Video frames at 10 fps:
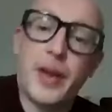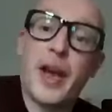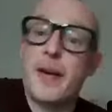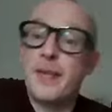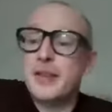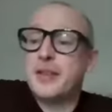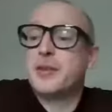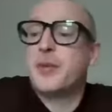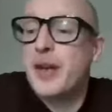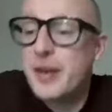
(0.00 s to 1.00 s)
yeah, this
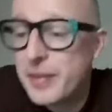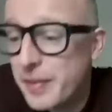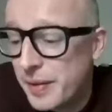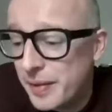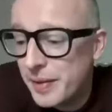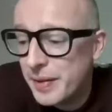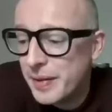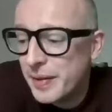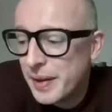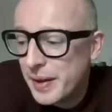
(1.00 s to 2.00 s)
is where
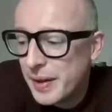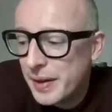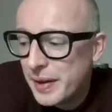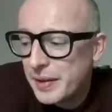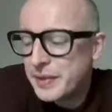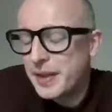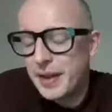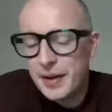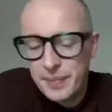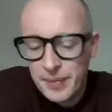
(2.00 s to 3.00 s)

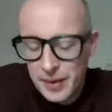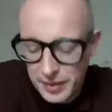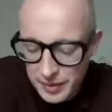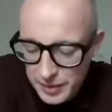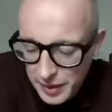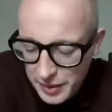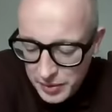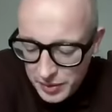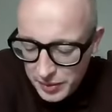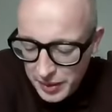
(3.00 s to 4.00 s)
it's
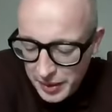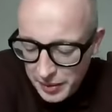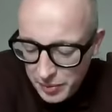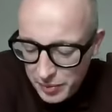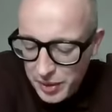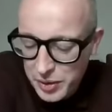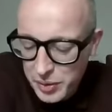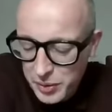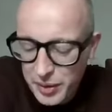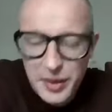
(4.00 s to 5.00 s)

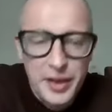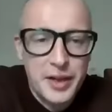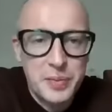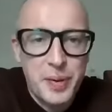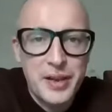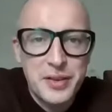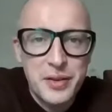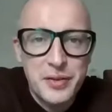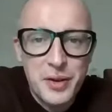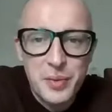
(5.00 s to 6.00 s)
reassuringly
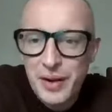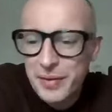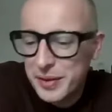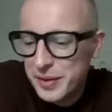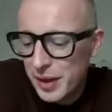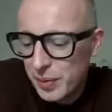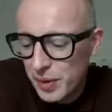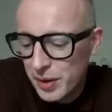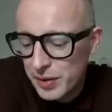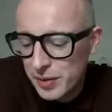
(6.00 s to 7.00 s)
expensive, or whatever is the right
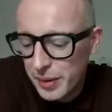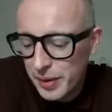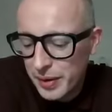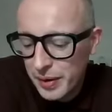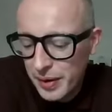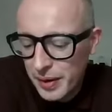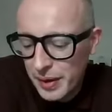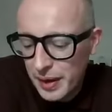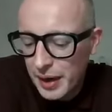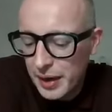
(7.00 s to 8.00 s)
word. But
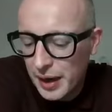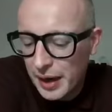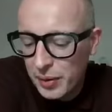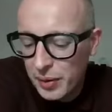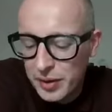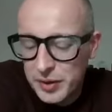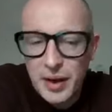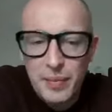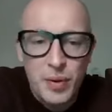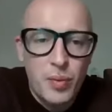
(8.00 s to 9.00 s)
I honestly,
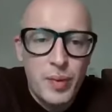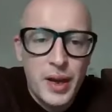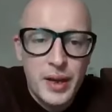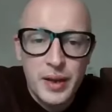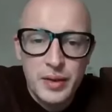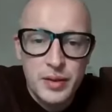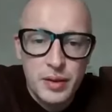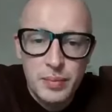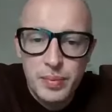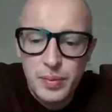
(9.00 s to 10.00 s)
I'm not making this
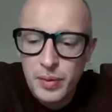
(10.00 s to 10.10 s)
up.